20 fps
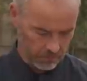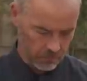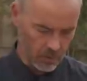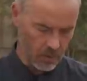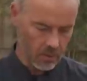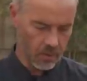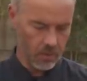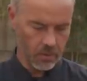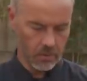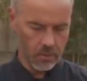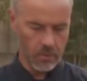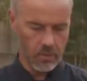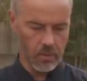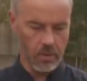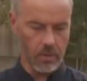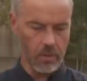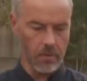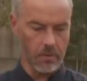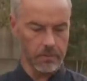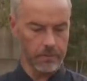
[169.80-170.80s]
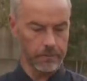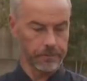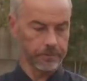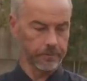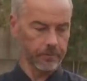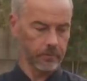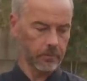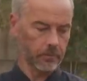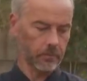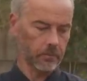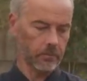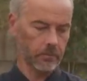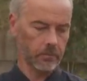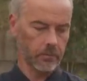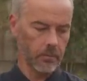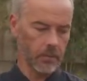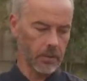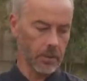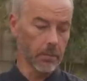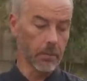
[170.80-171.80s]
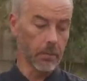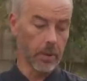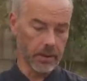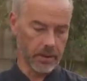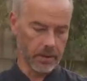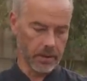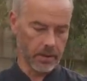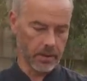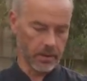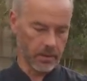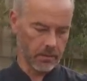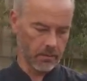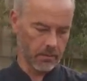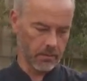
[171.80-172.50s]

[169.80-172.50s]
and you're good to go. But